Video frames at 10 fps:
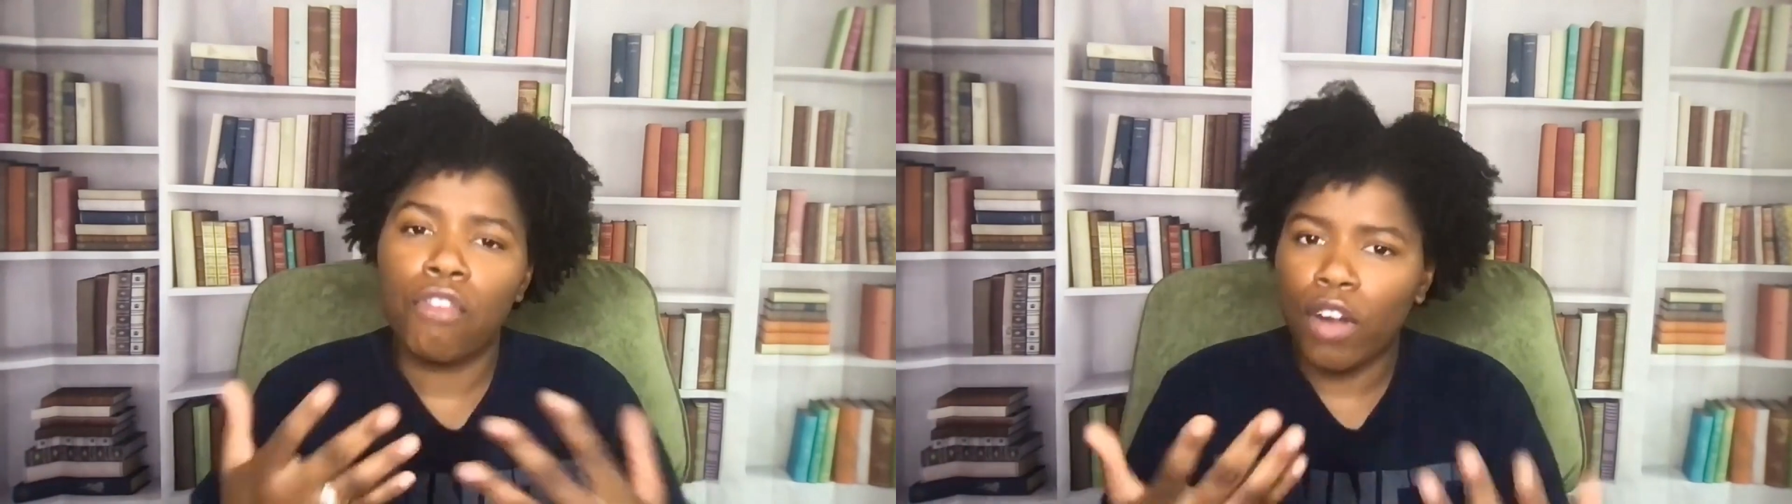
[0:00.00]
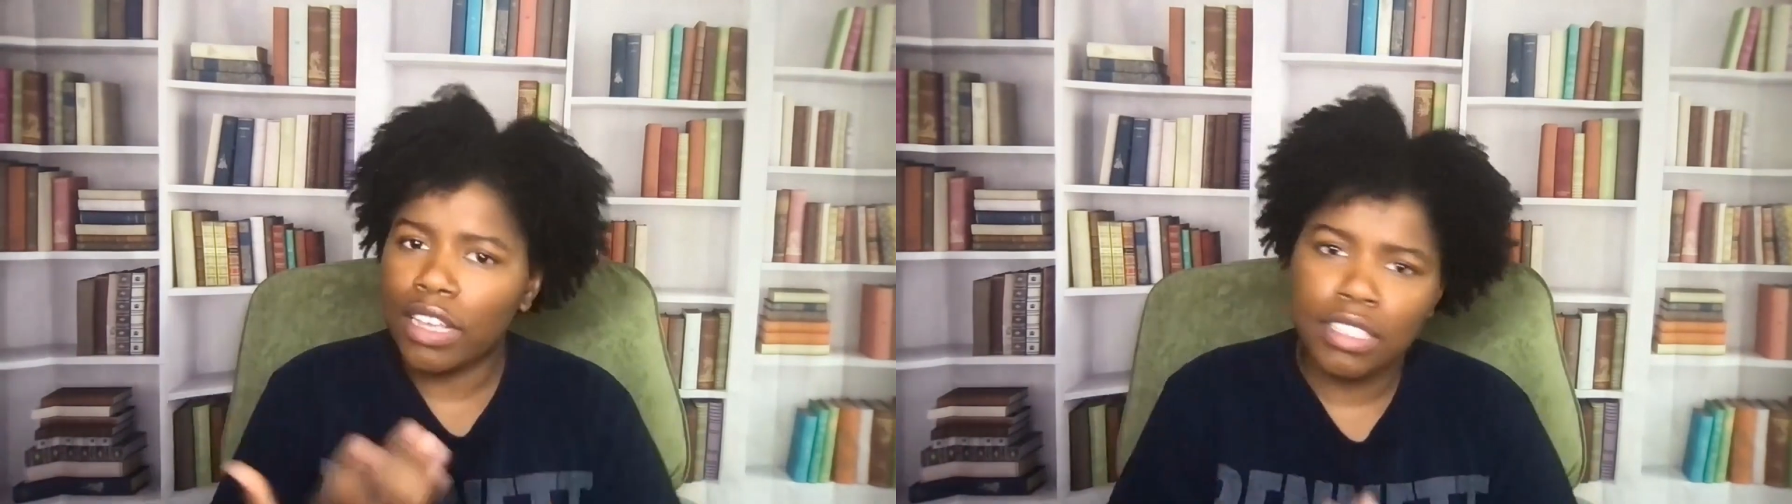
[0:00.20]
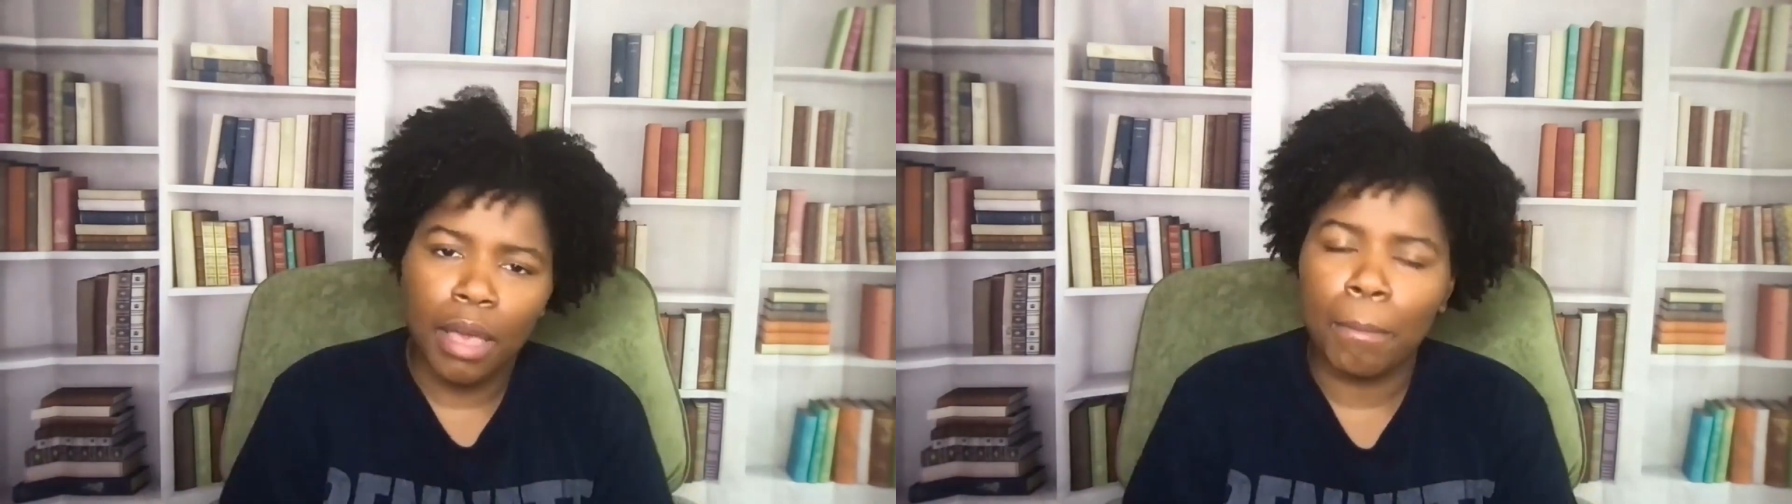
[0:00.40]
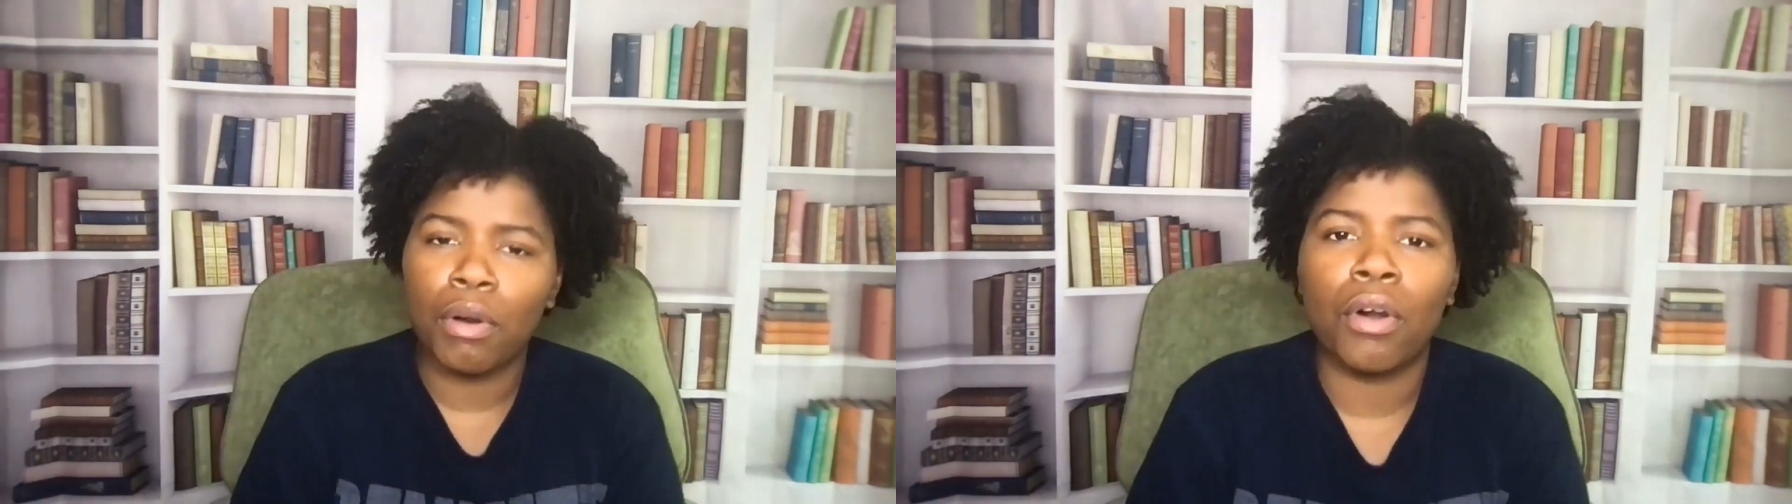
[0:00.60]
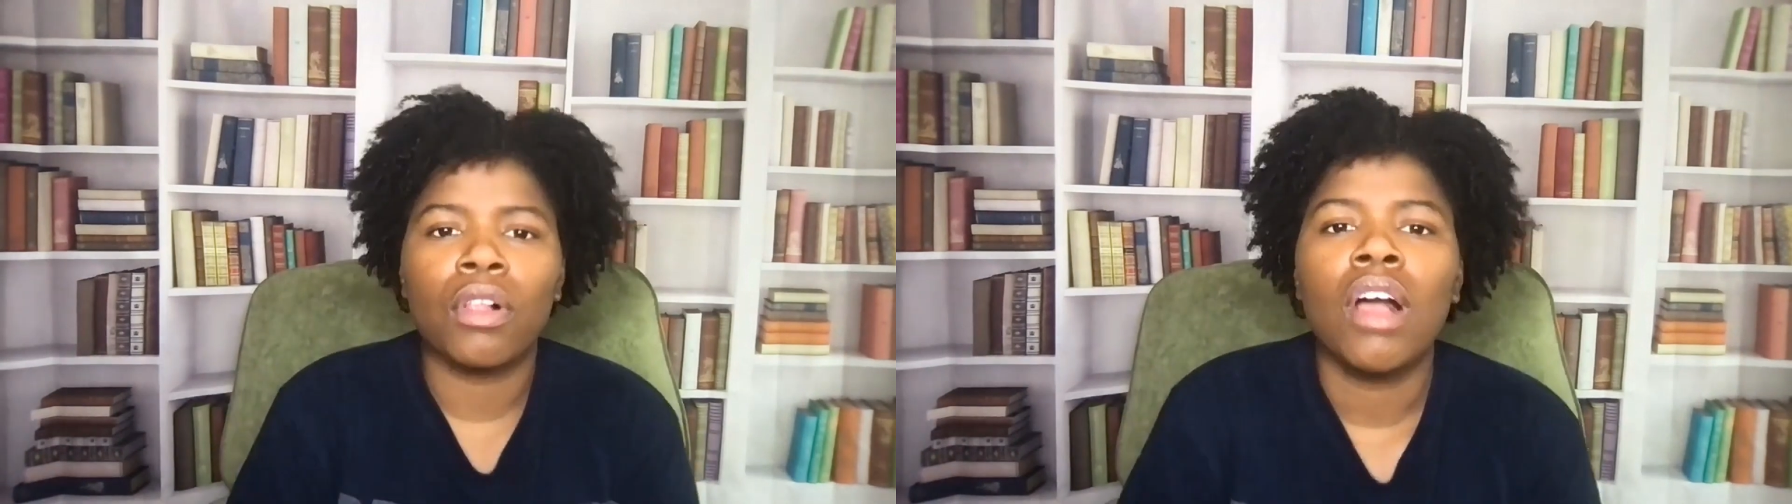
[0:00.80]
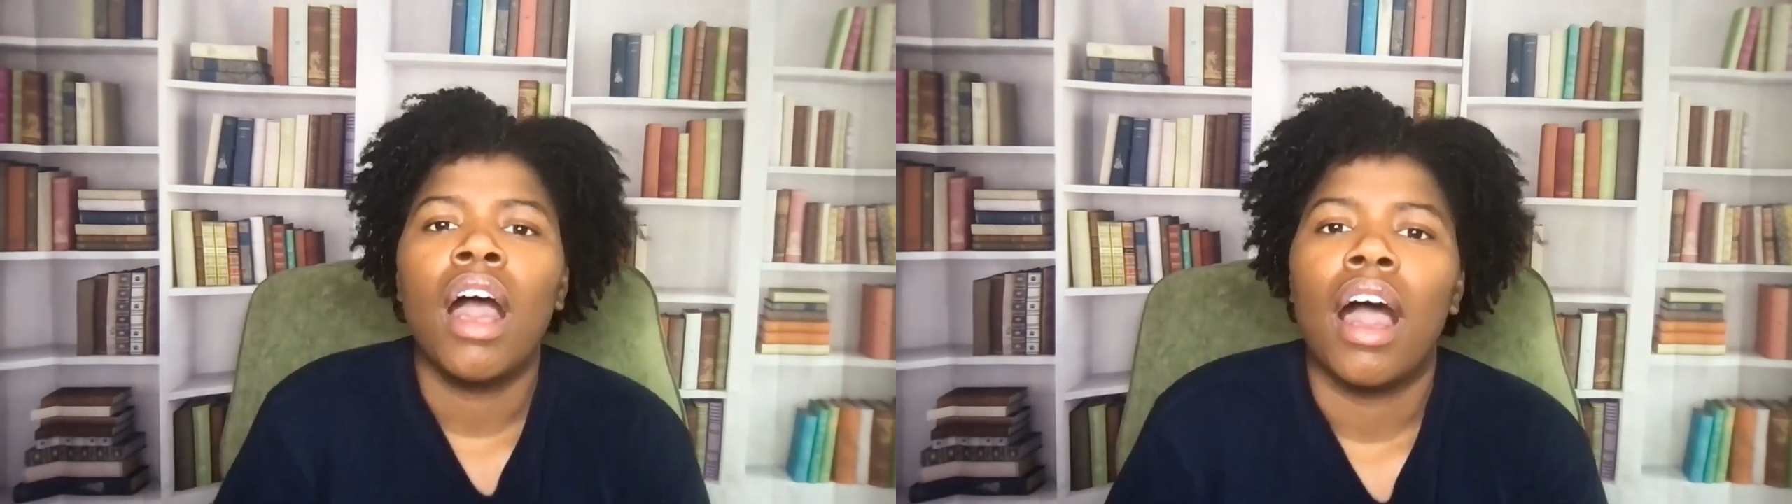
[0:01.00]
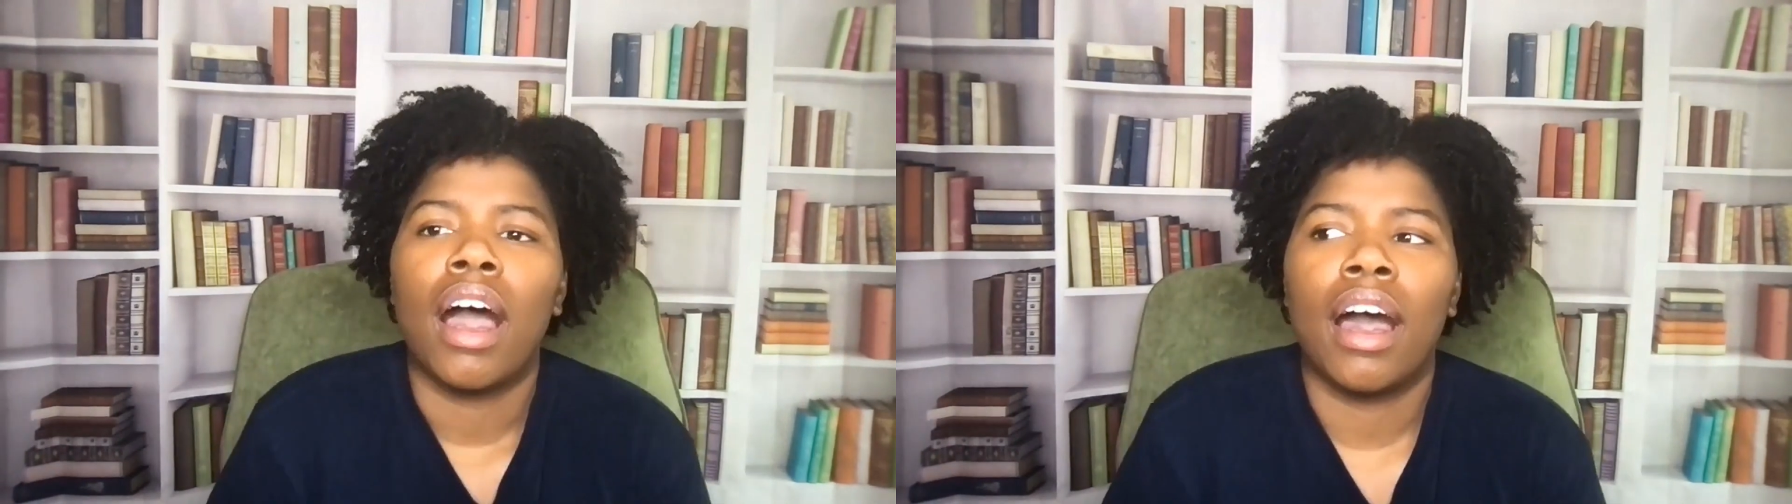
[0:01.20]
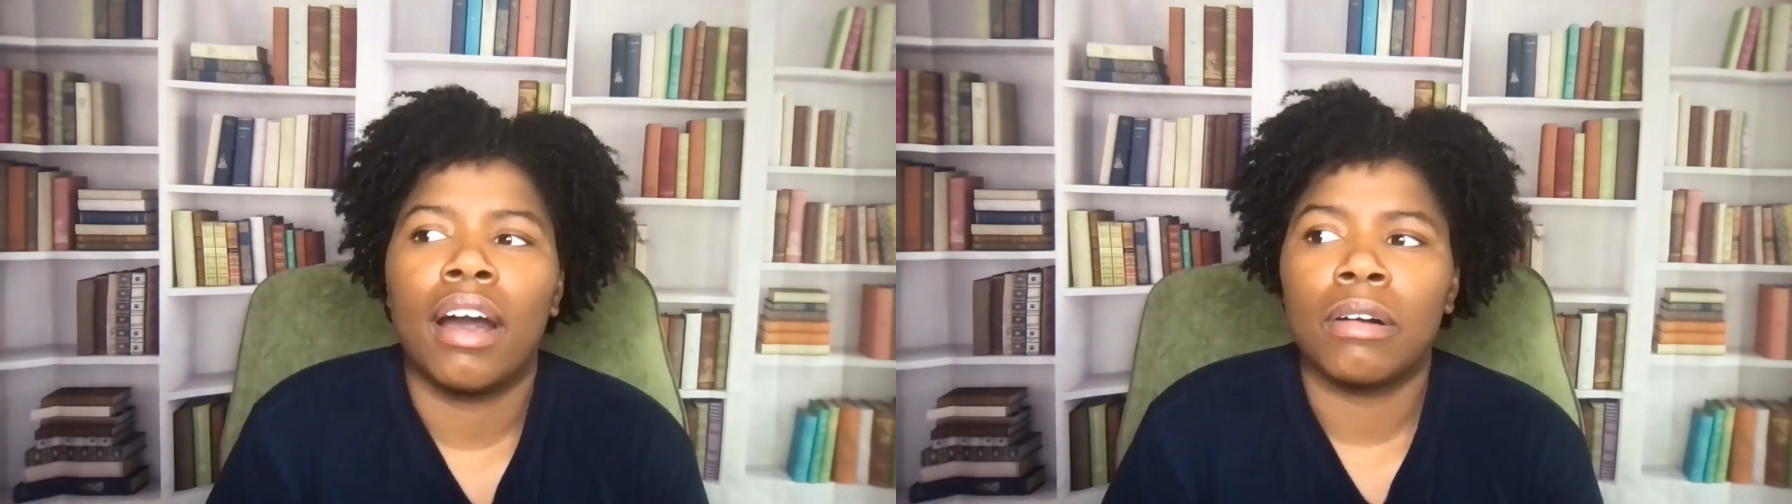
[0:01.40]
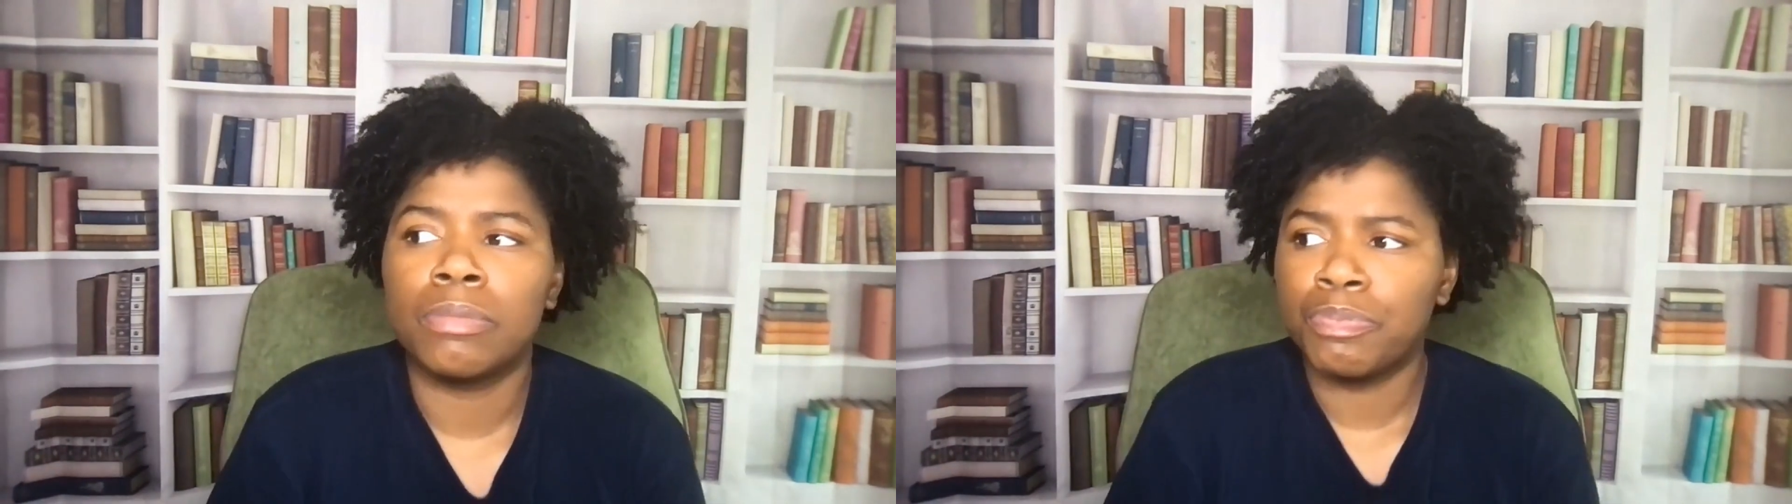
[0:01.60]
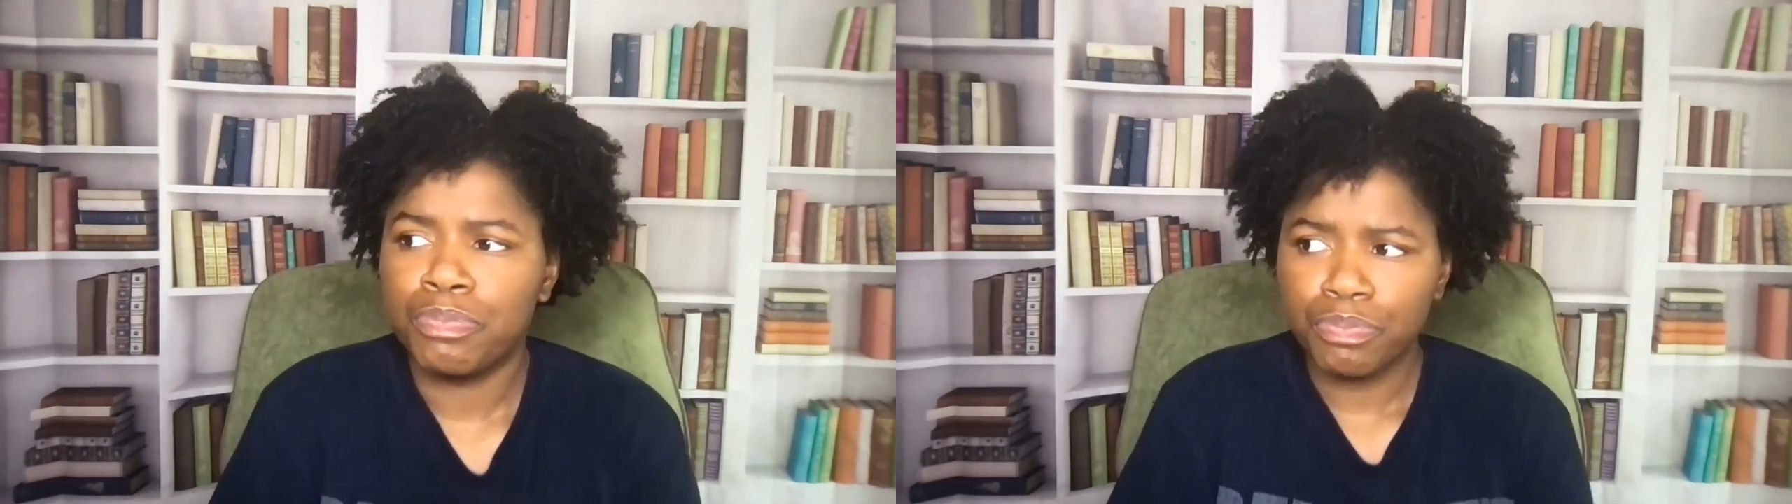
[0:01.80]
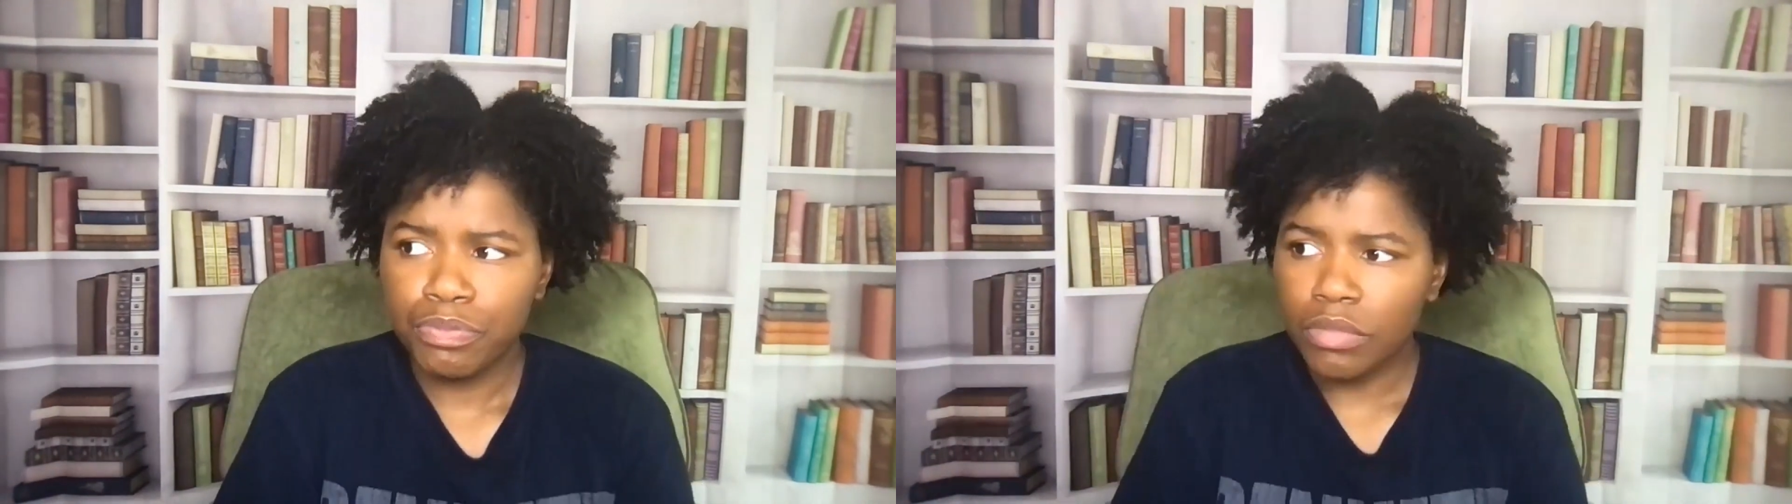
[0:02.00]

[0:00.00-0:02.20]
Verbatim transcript: for example, um,